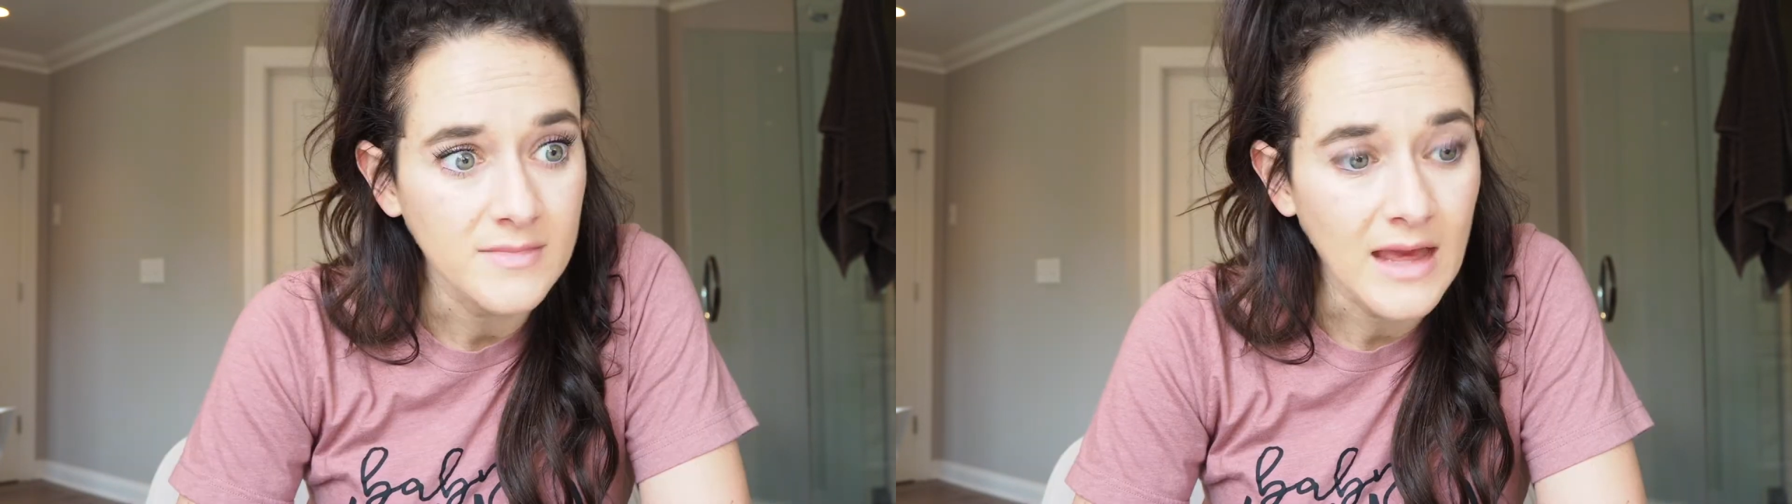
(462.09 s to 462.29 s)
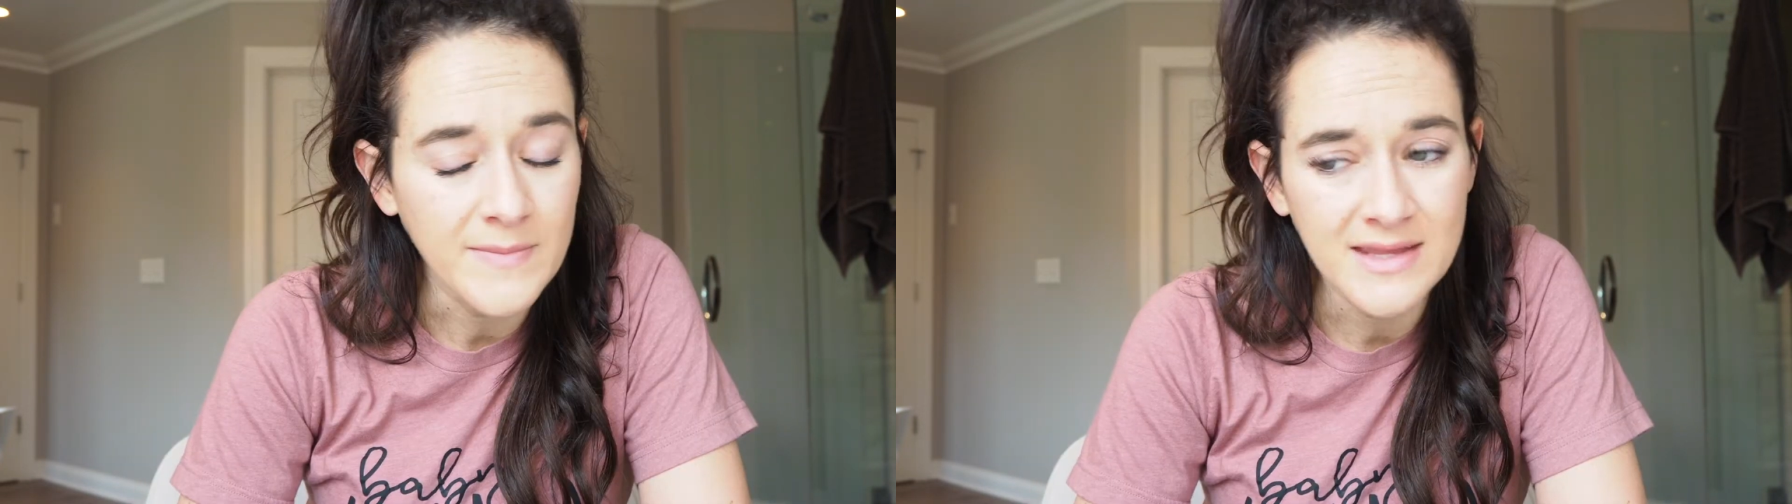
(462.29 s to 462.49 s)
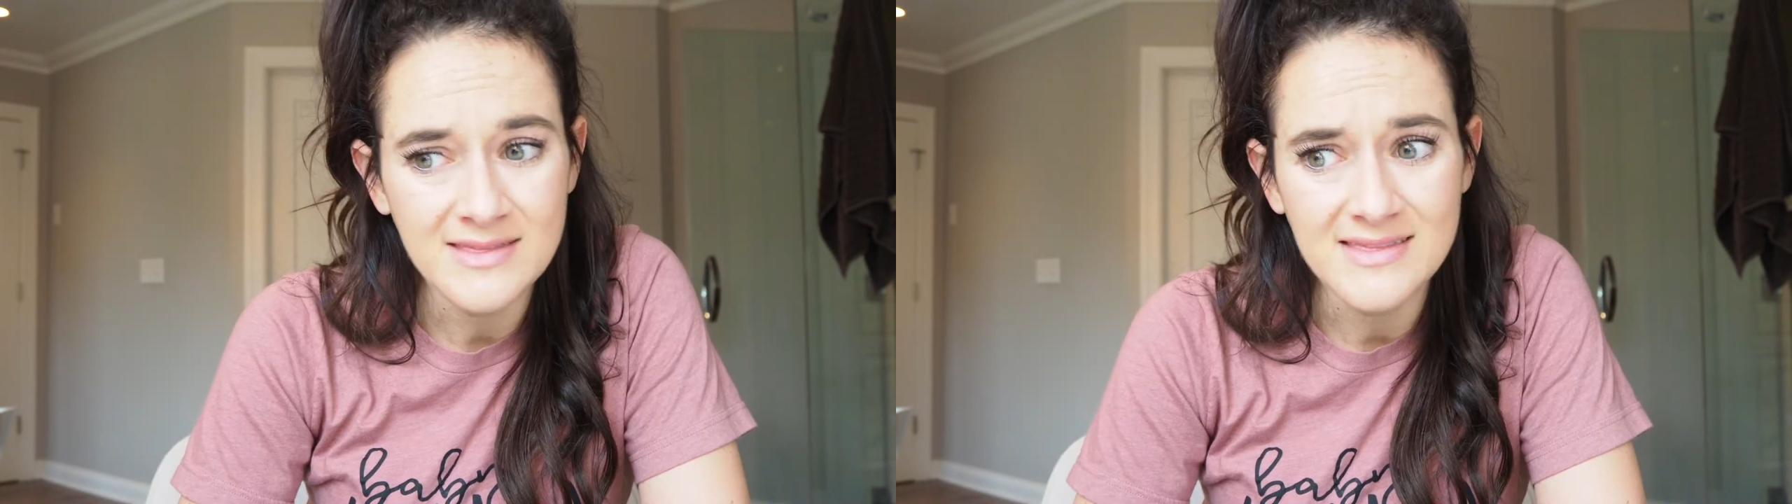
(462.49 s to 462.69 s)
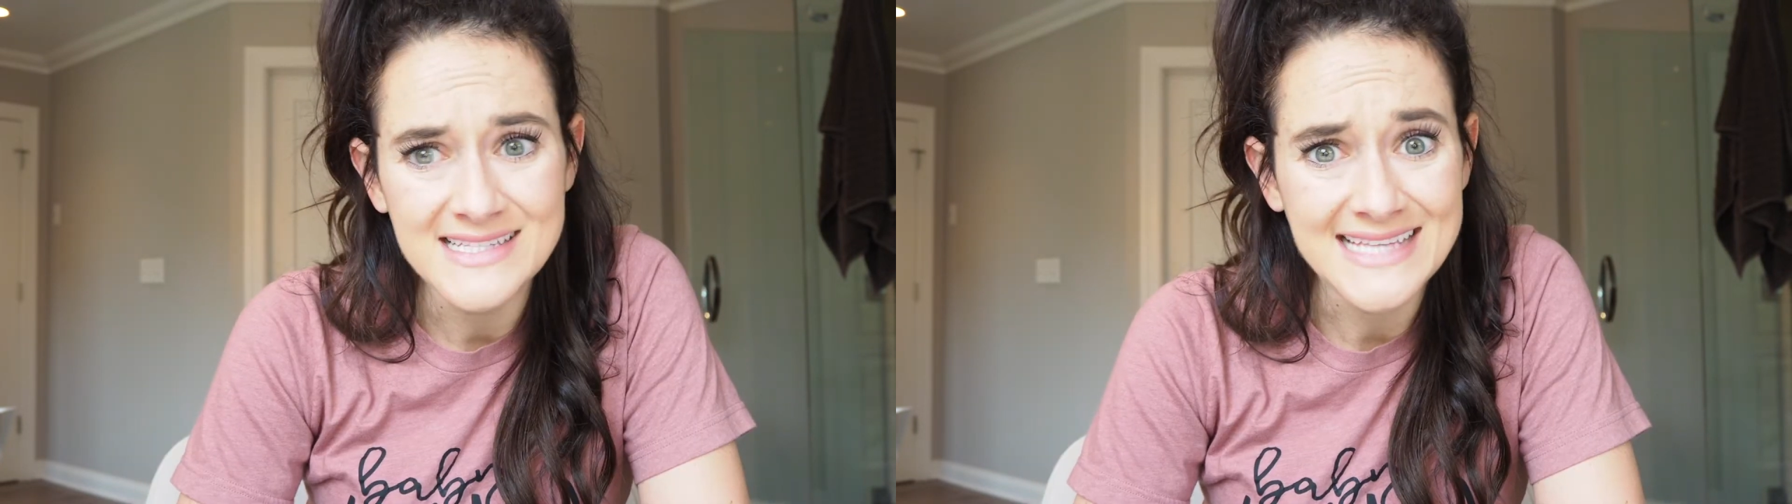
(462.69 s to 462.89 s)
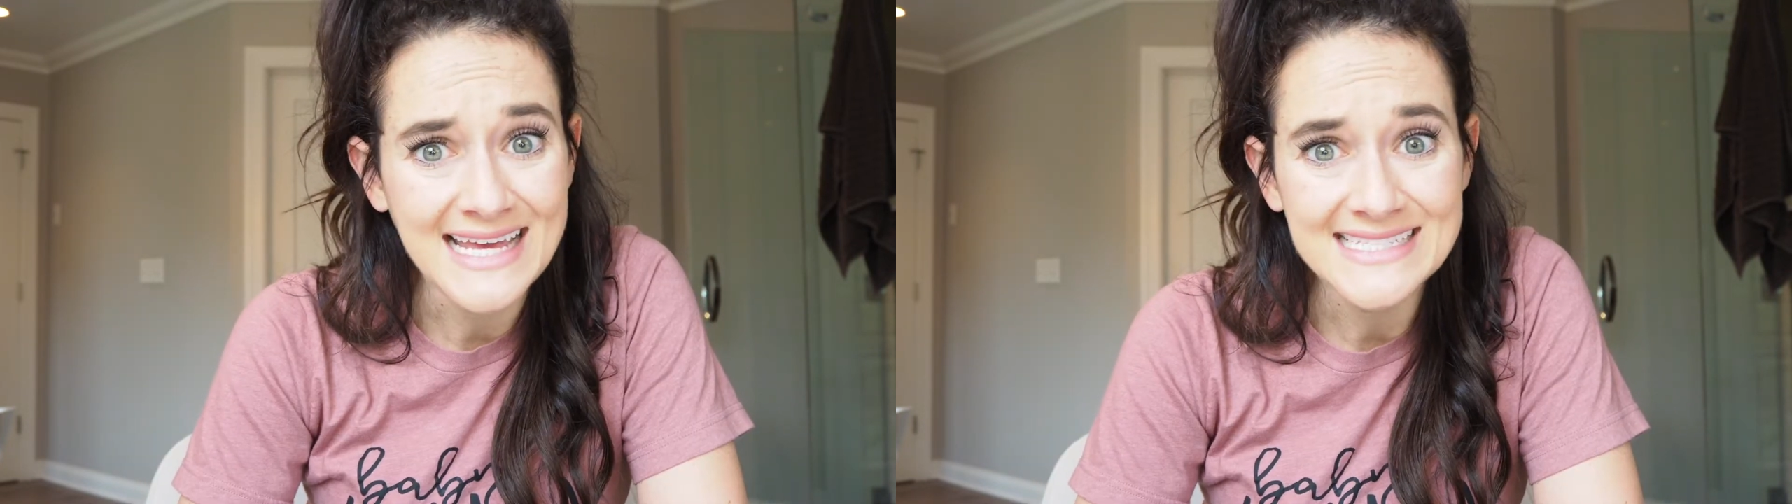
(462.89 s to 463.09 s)
I mean, the
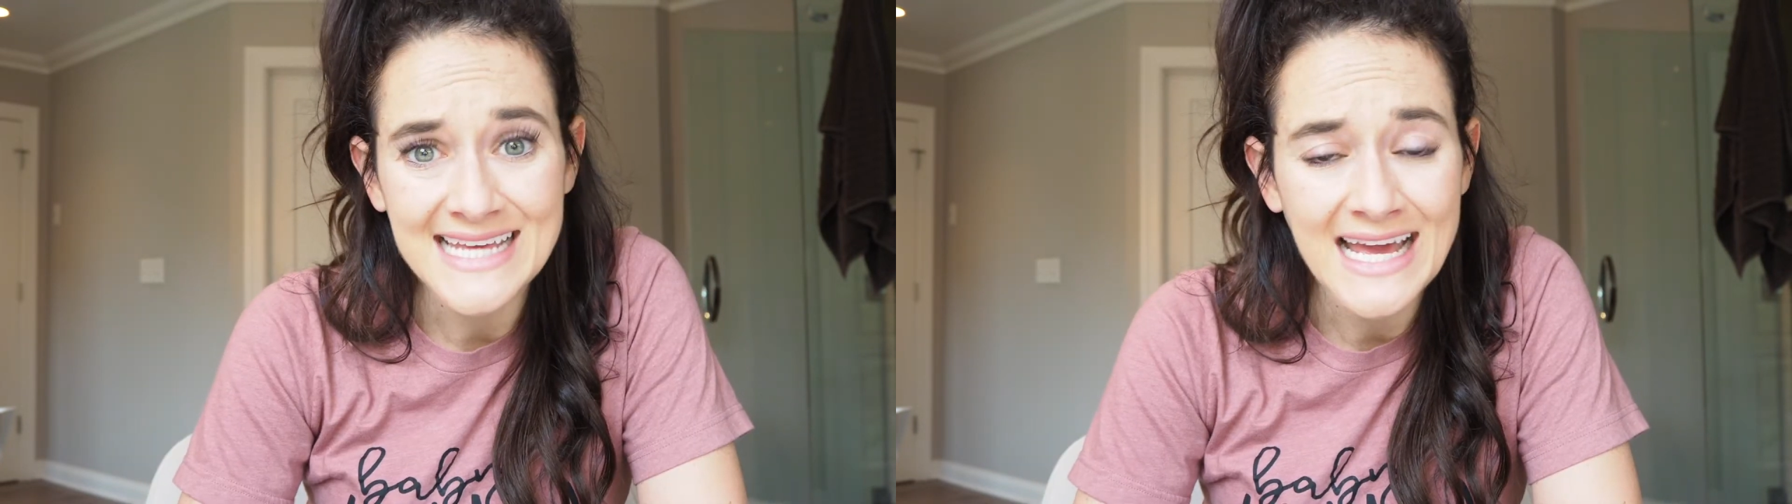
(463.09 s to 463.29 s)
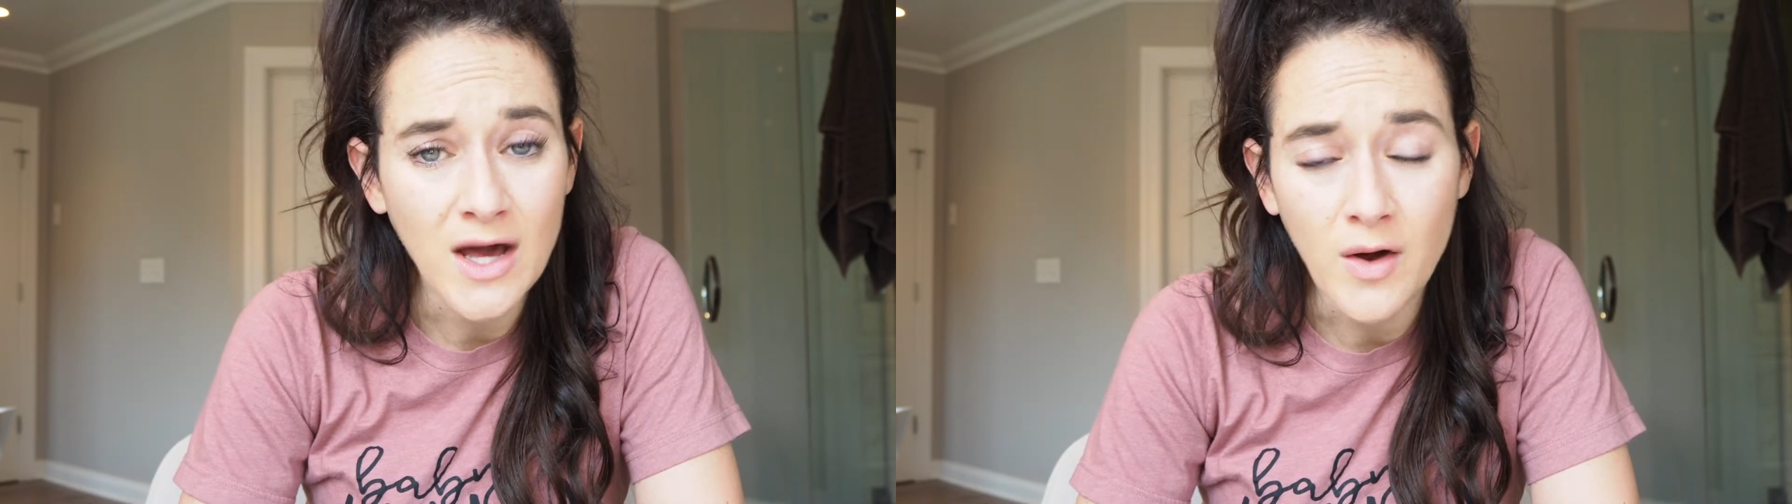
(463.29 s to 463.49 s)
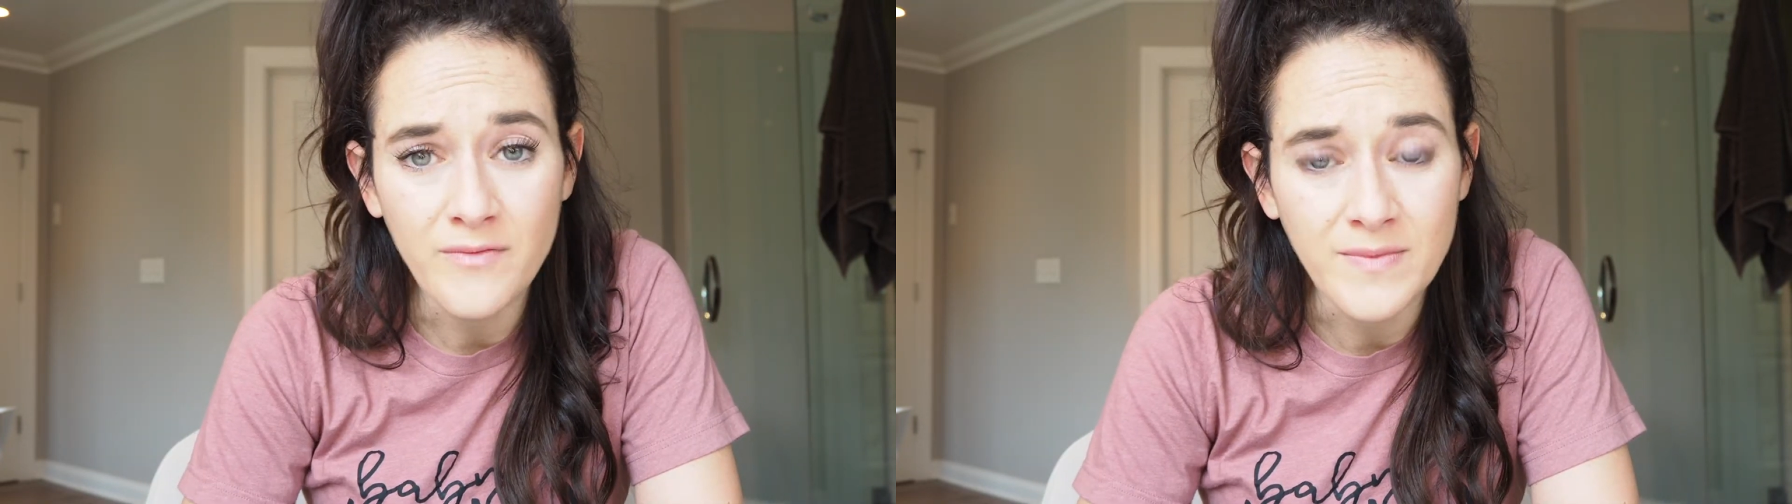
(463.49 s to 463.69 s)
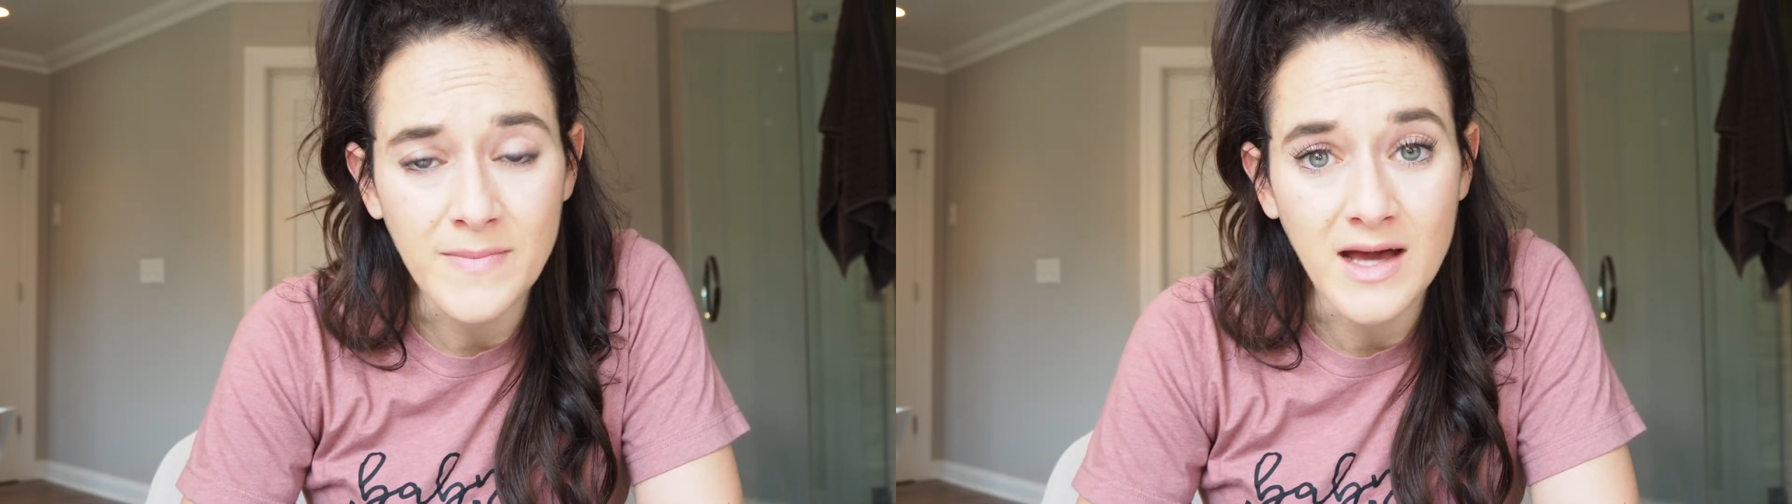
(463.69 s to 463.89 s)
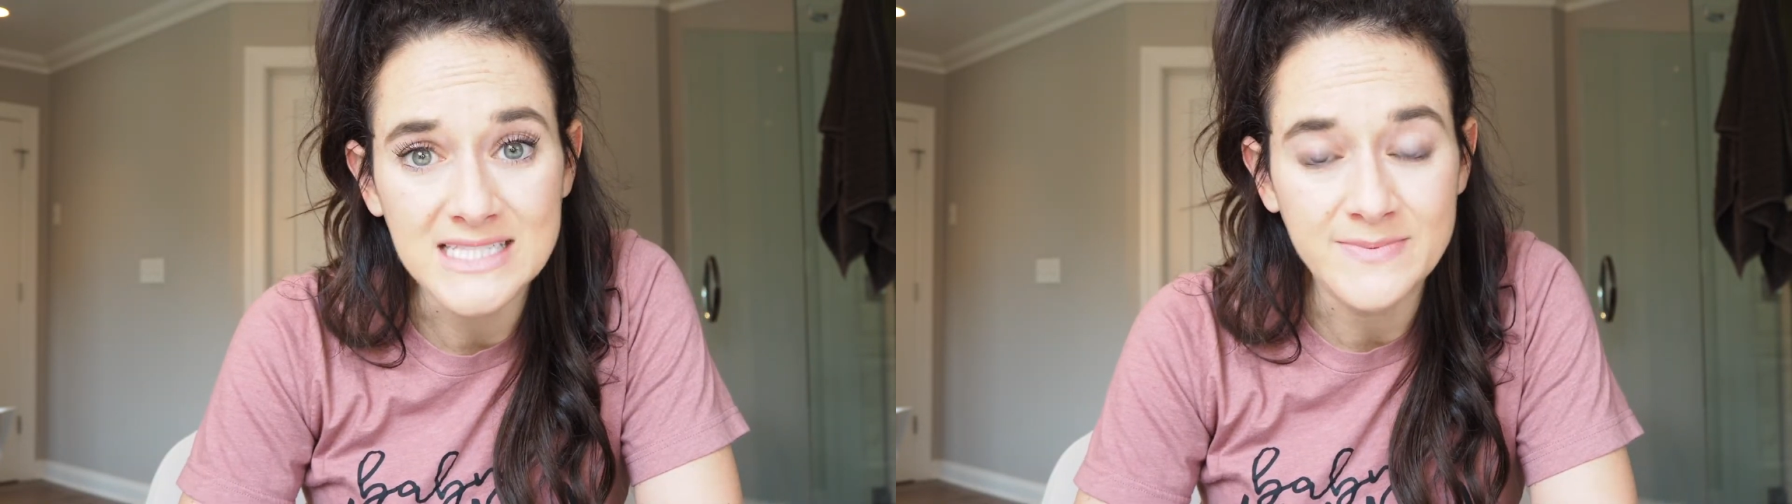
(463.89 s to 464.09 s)
second day I got home from
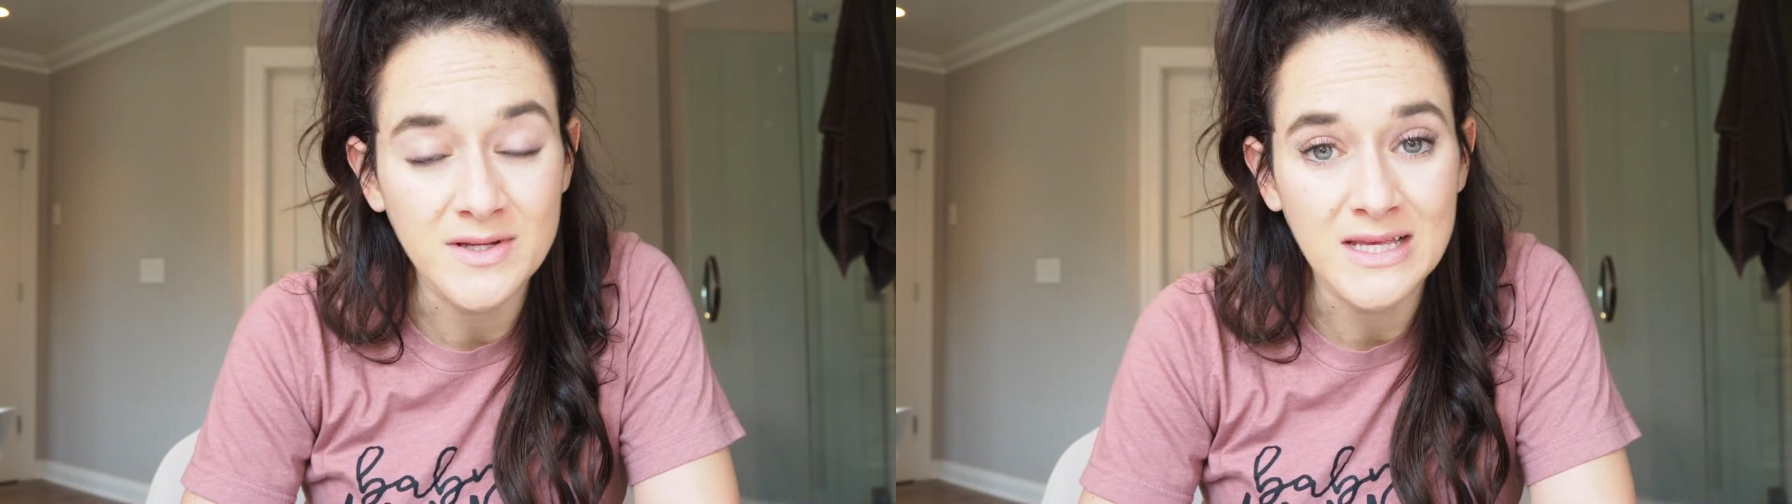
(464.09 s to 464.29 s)
the hospital,